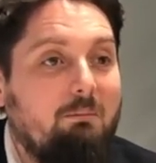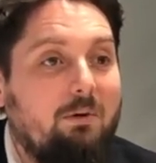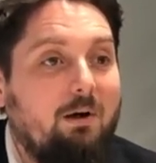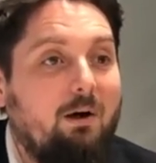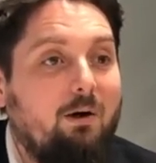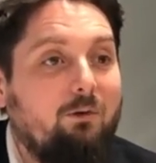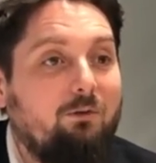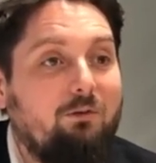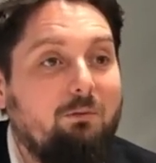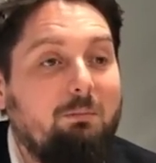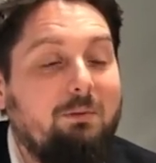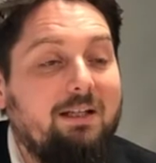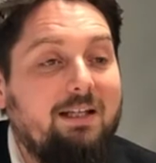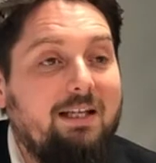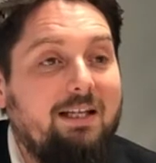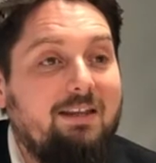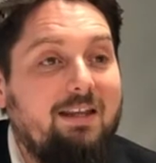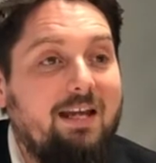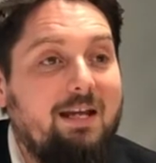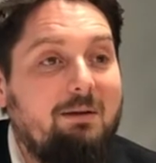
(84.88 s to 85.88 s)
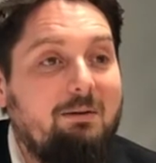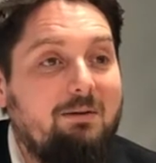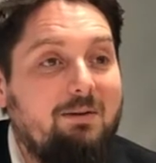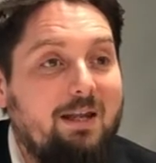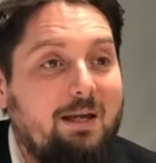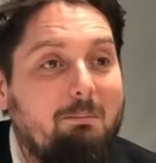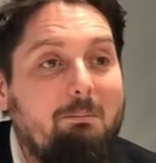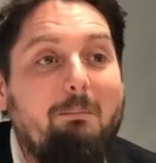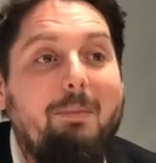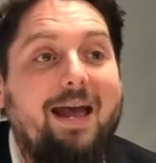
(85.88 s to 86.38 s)
Ultimately
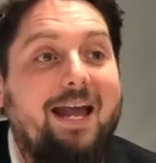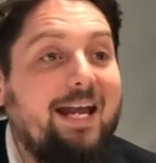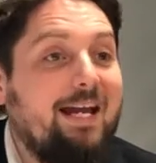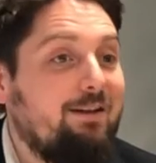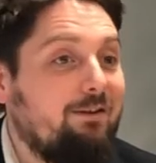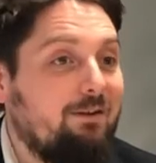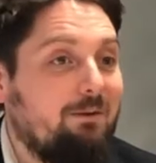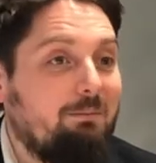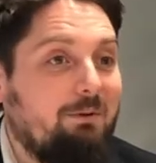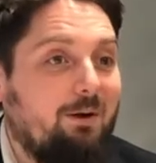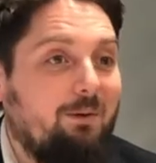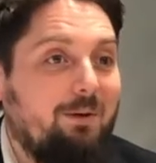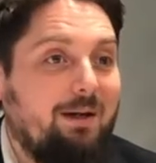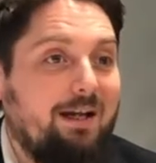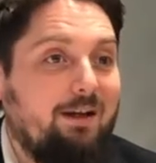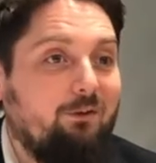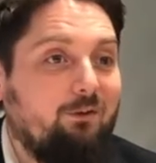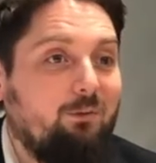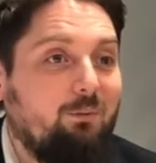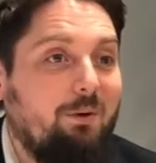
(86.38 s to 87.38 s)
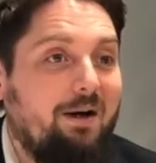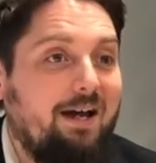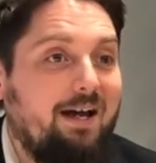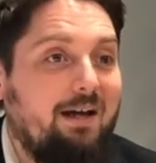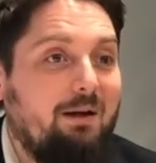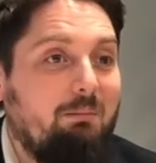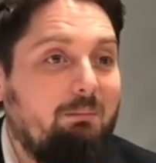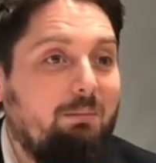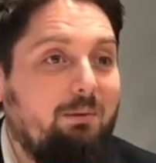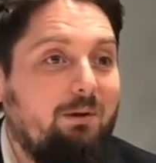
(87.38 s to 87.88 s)
they may end up going
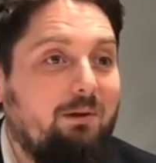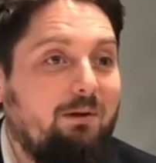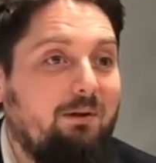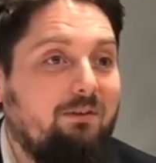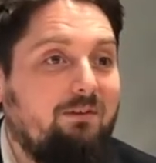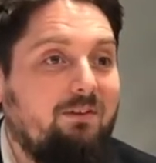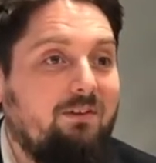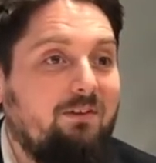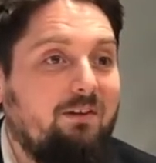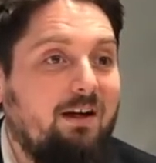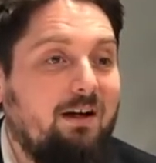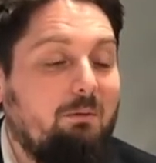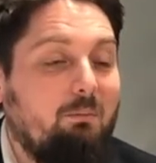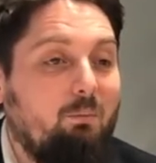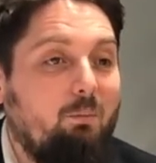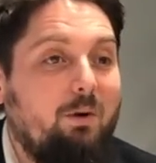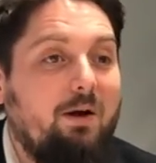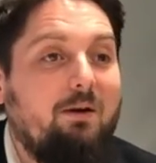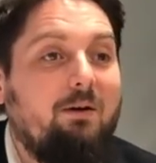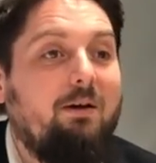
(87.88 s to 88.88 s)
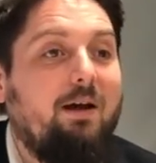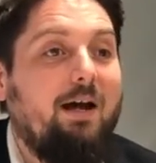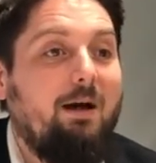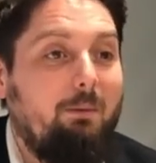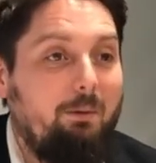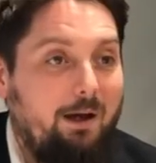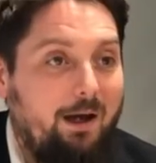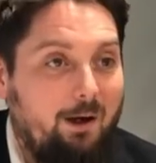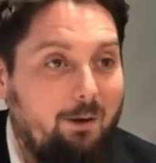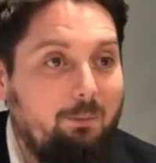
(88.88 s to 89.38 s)
elsewhere, but we're
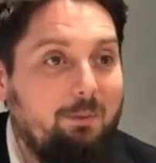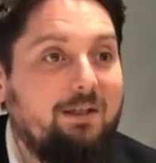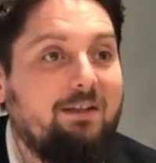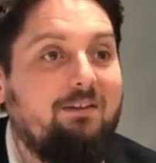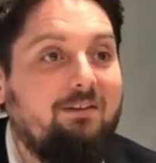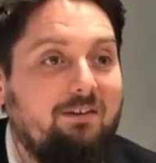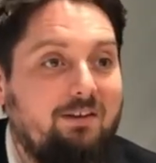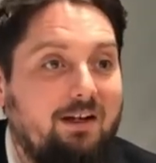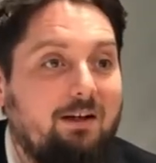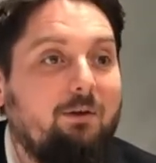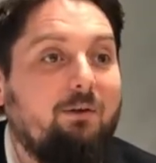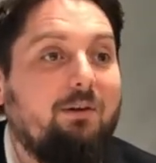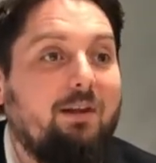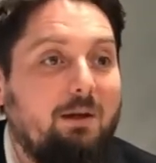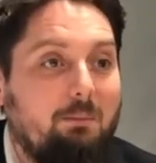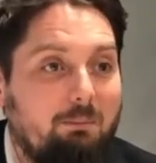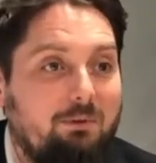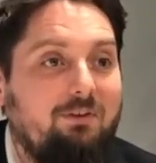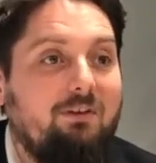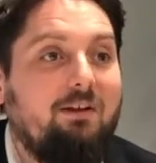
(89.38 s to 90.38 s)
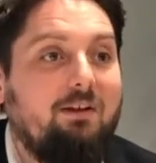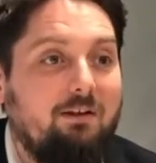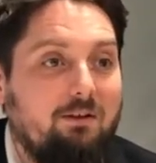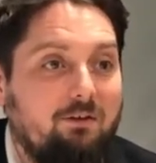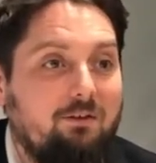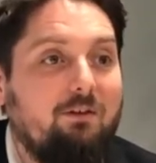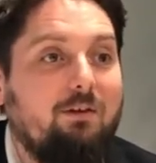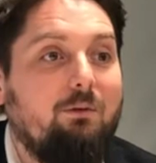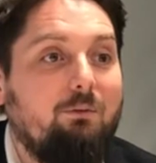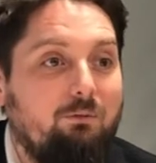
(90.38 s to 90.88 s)
helping to tackle that particular
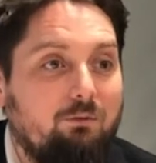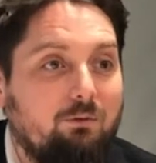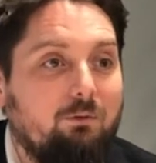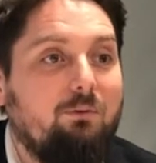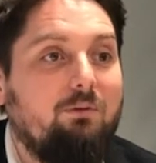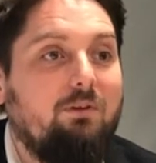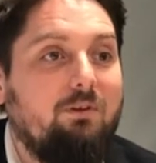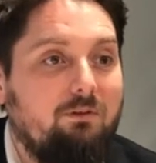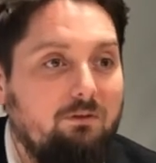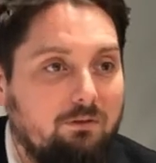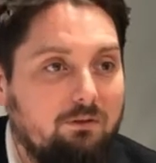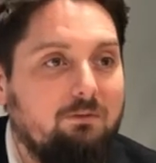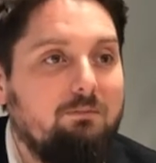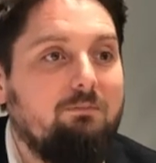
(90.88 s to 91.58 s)
skill shortage.